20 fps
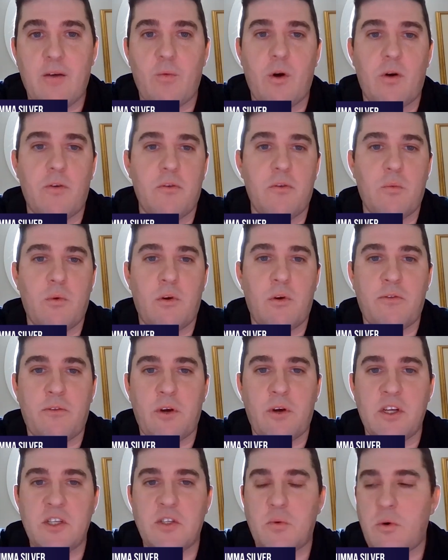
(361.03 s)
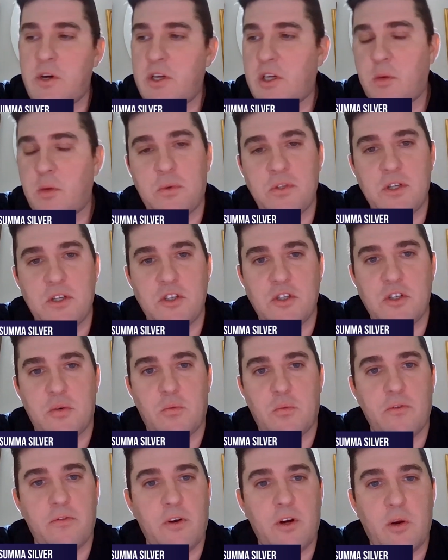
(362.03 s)
Yeah, well, well, for us, we're in a good
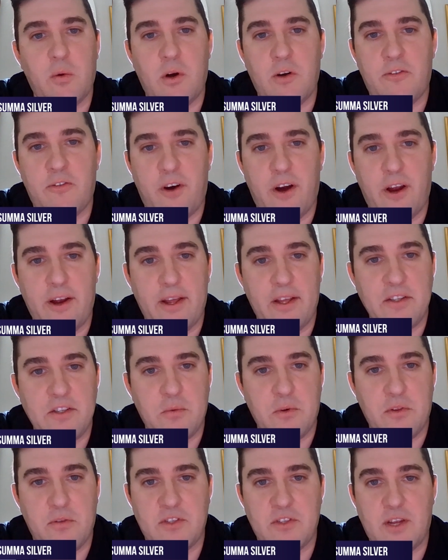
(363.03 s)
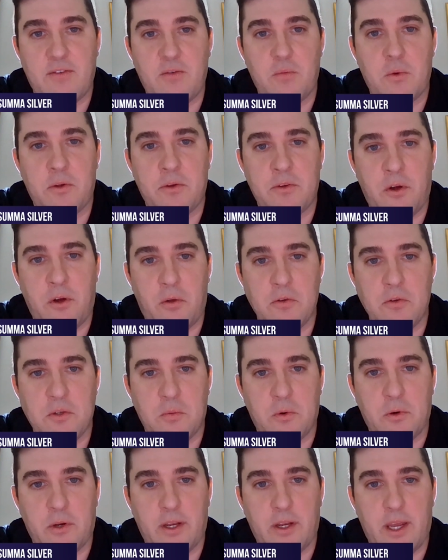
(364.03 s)
position. We're very well financed with seven million
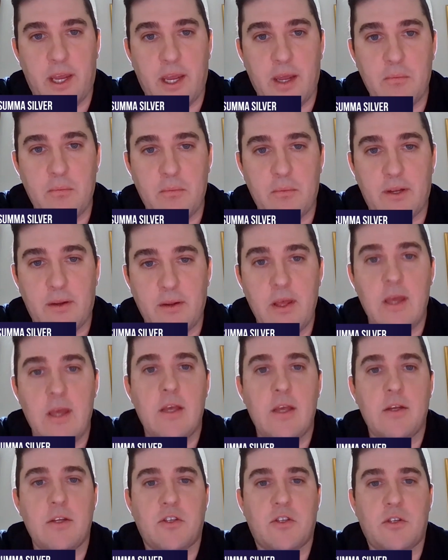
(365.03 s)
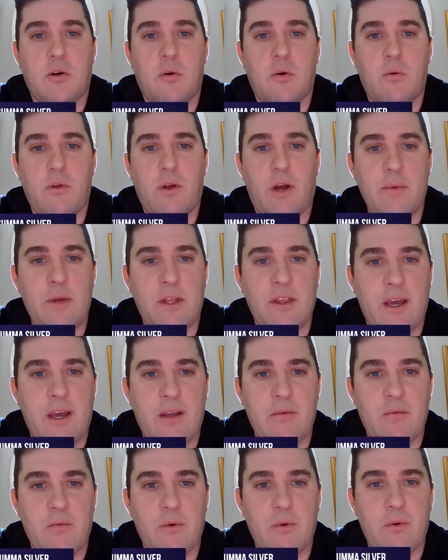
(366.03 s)
dollars in working cap. So, I mean,
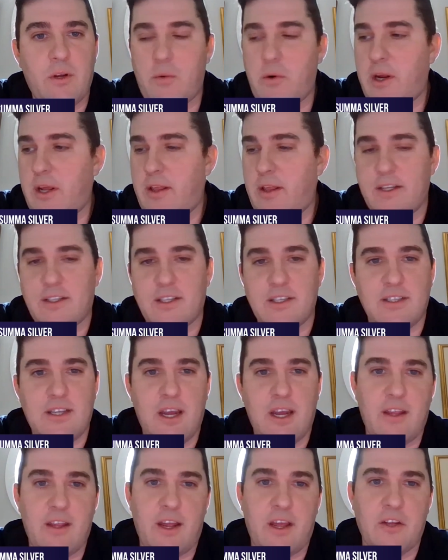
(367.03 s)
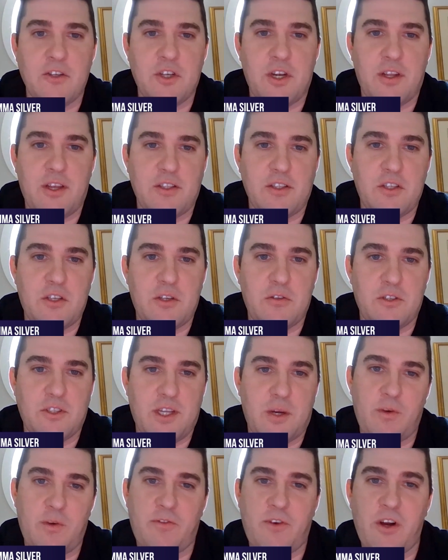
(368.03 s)
that really what I like to say, the analogy I like to
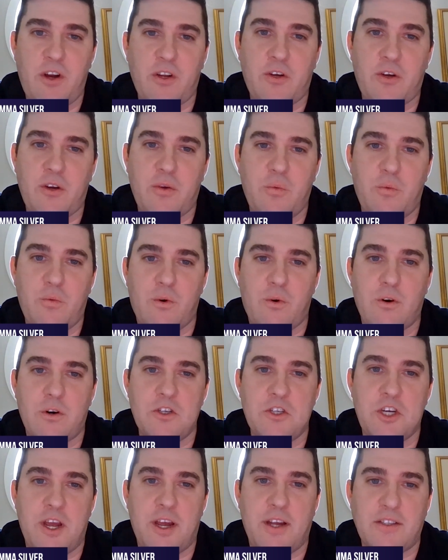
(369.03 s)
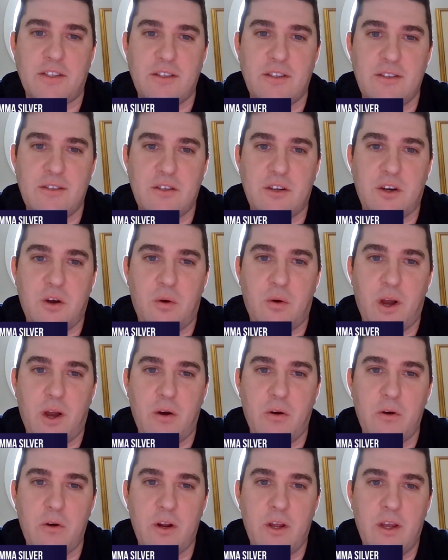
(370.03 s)
use is that we've got a good war chest to go
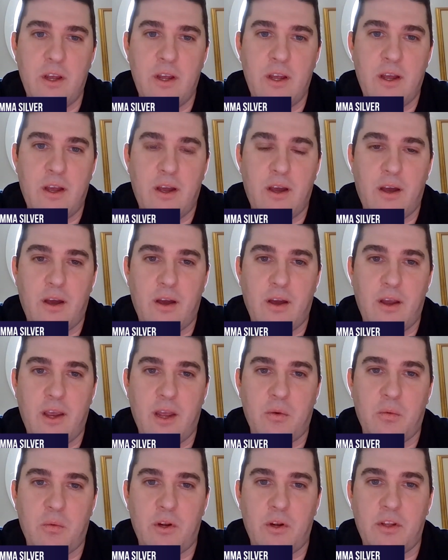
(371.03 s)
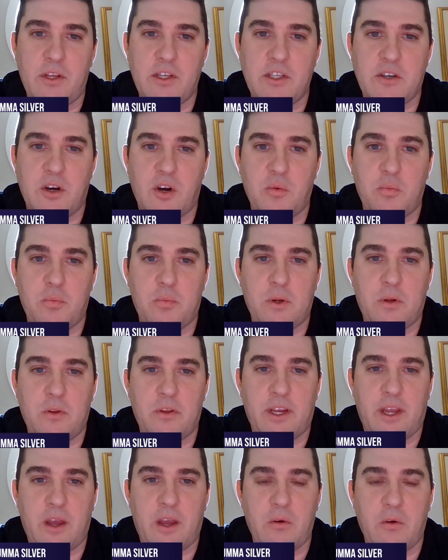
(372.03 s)
out uh, and really start
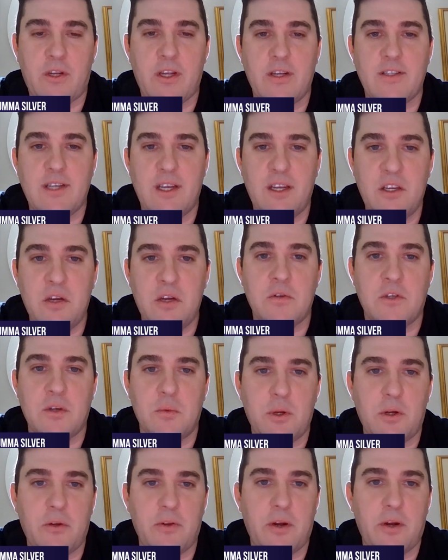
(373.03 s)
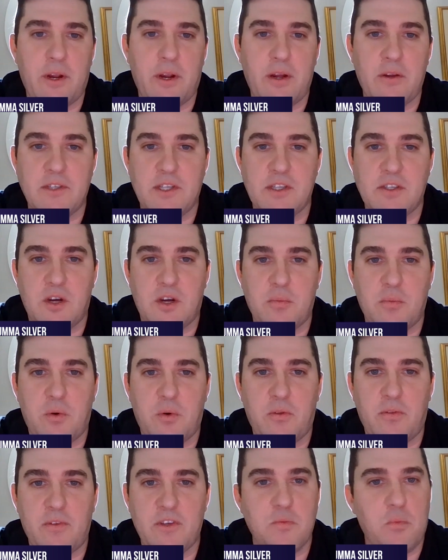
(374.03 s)
building out, continue to build out ounces on
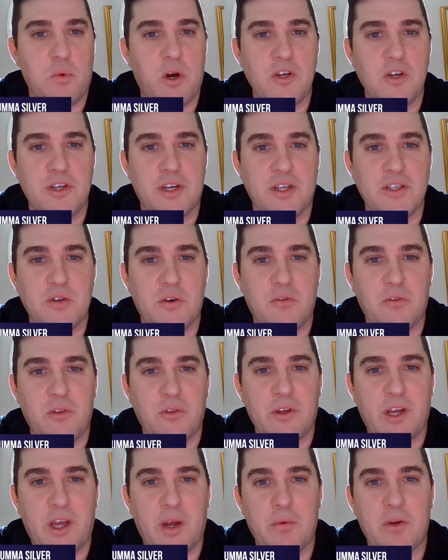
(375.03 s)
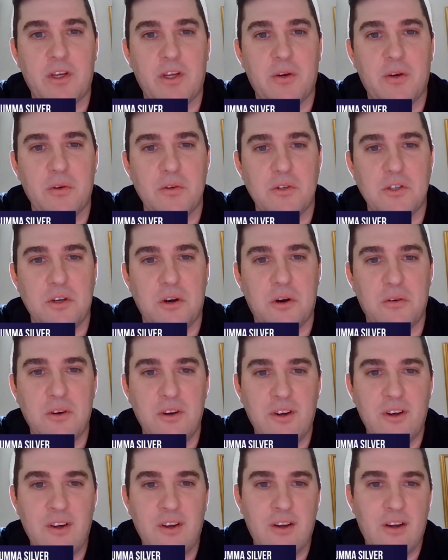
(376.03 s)
both of these projects over the coming year or so,
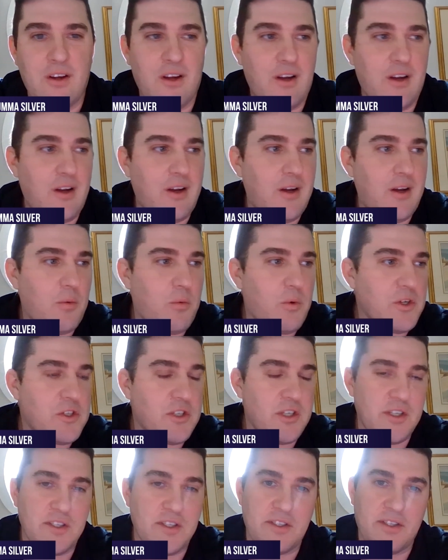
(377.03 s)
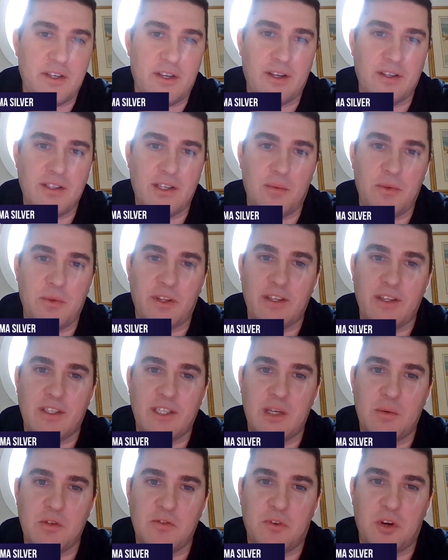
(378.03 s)
uh, which is uh, something that
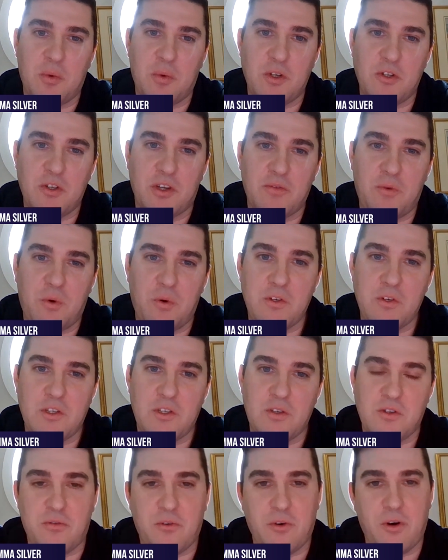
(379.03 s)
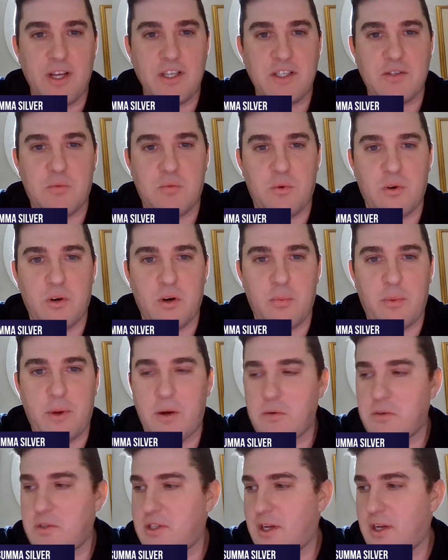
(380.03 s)
the team is very much looking forward to. So for us, we're
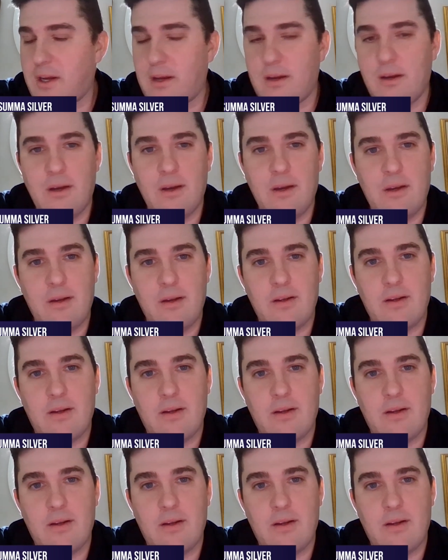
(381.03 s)
about uh,